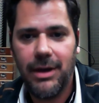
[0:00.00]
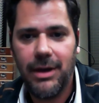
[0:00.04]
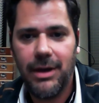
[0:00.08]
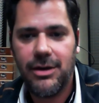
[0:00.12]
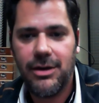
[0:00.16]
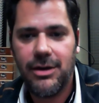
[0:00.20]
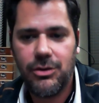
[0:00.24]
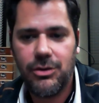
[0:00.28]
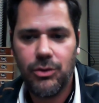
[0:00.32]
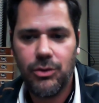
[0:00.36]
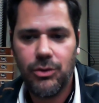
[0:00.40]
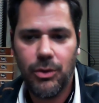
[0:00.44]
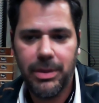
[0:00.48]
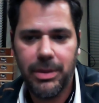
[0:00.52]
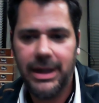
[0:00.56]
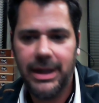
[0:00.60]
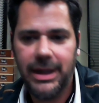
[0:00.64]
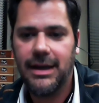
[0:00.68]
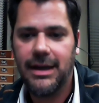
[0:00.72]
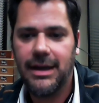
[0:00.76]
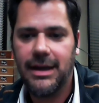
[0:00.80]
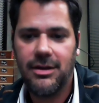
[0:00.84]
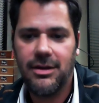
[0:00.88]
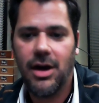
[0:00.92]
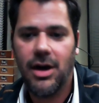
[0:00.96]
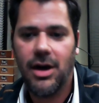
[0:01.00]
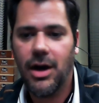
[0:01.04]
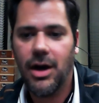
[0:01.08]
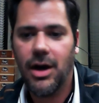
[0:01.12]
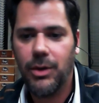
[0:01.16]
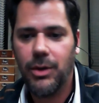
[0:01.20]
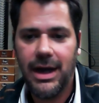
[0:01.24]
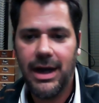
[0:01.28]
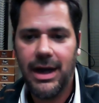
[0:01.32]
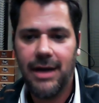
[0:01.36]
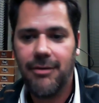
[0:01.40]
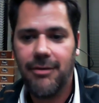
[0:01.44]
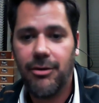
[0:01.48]
actual blending talk
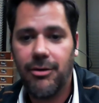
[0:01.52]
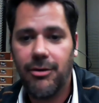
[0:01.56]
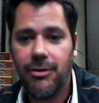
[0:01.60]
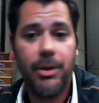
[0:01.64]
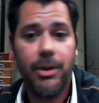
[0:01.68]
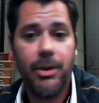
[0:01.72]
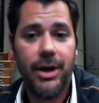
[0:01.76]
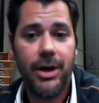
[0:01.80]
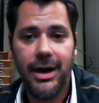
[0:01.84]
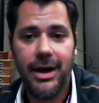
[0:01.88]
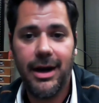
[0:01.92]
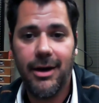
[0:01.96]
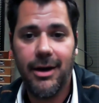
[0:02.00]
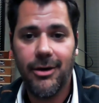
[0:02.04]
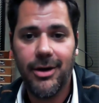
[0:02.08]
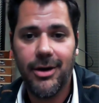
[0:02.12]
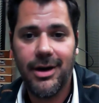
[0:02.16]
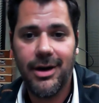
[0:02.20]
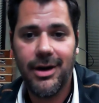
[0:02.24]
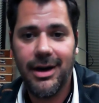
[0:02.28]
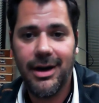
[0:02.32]
we had for about an hour.